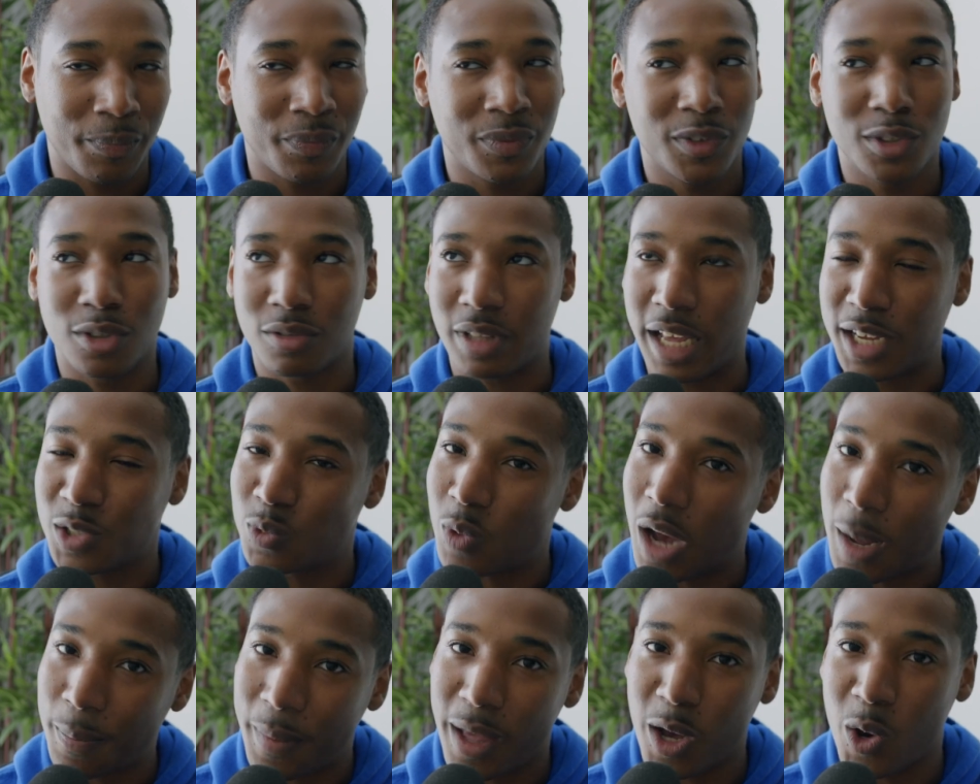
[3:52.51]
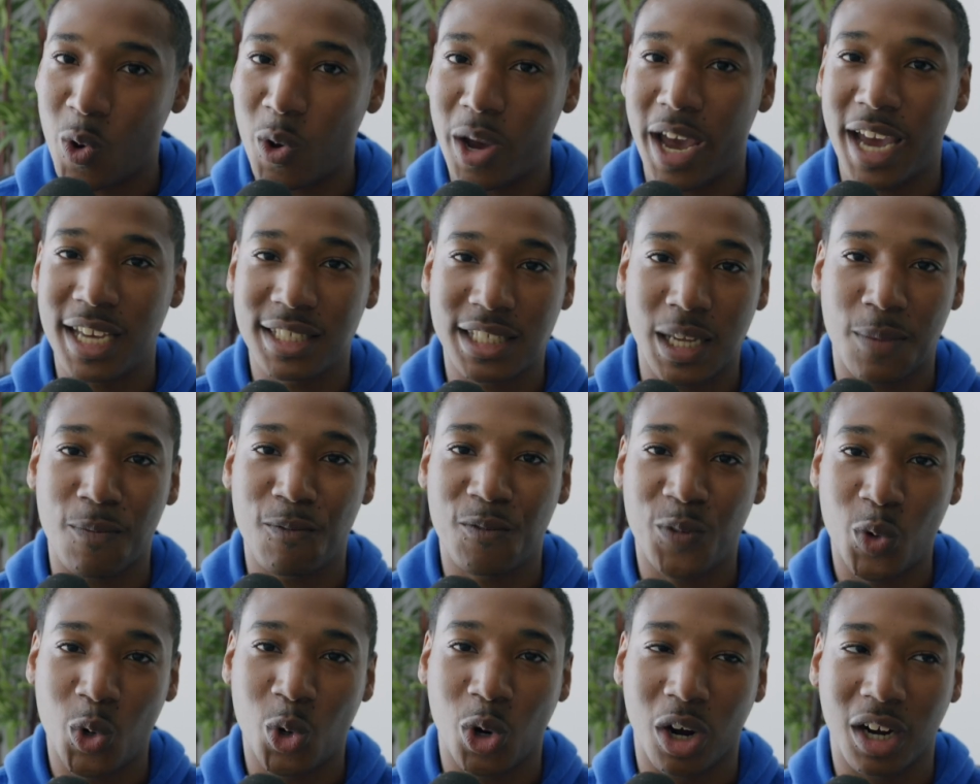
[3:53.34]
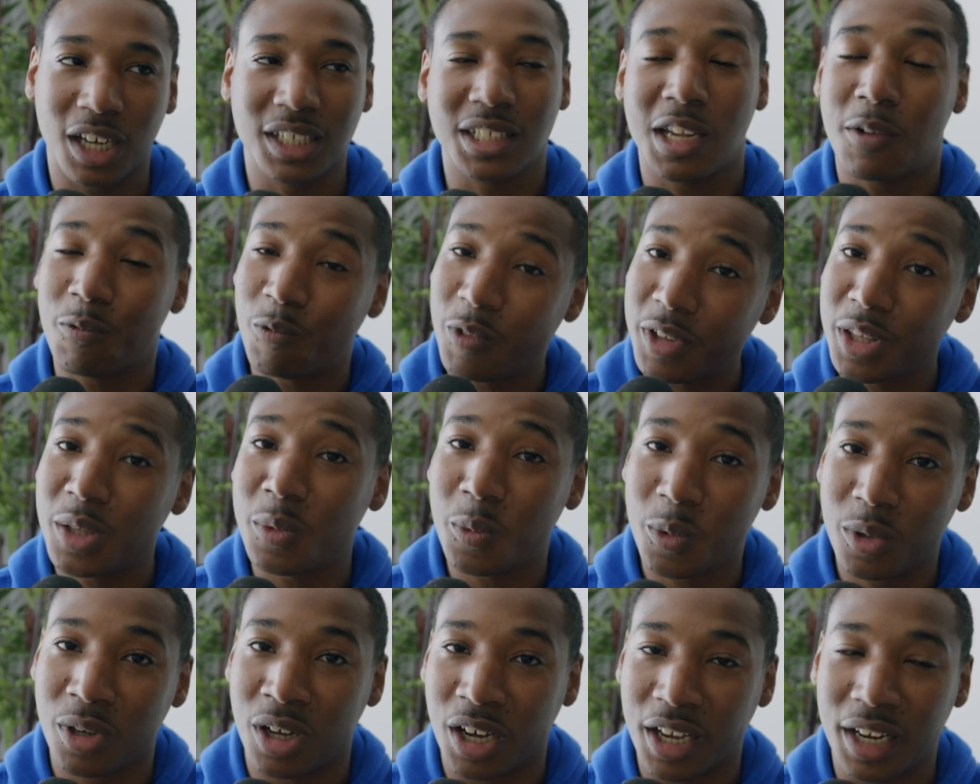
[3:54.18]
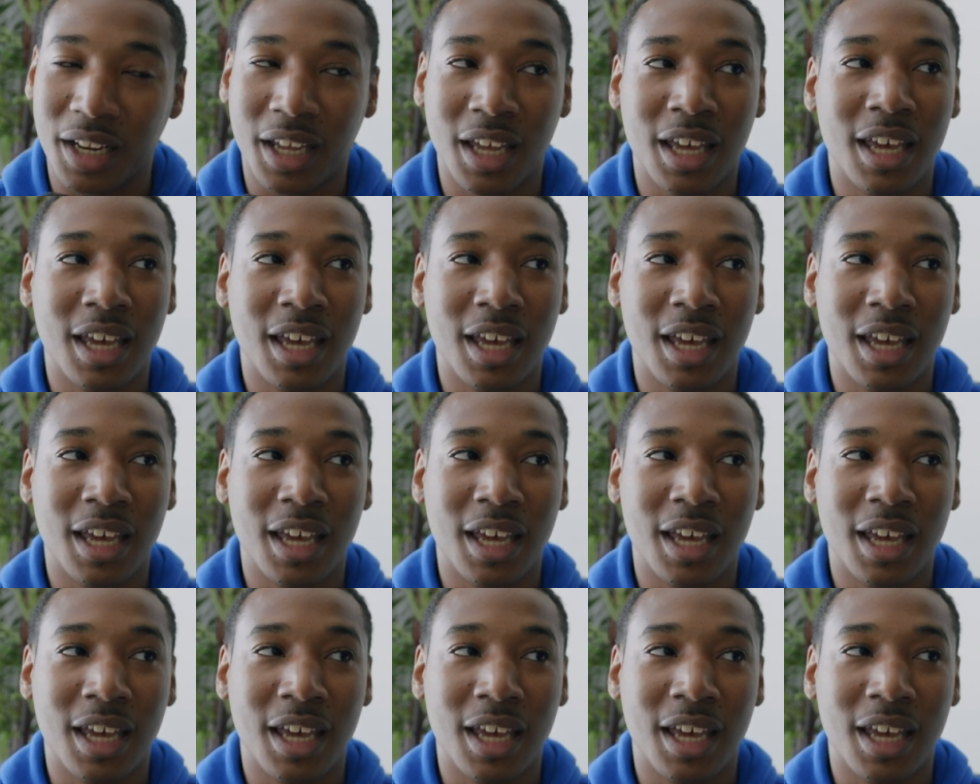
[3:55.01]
So that's why I'm not going A7 IV, because I really would.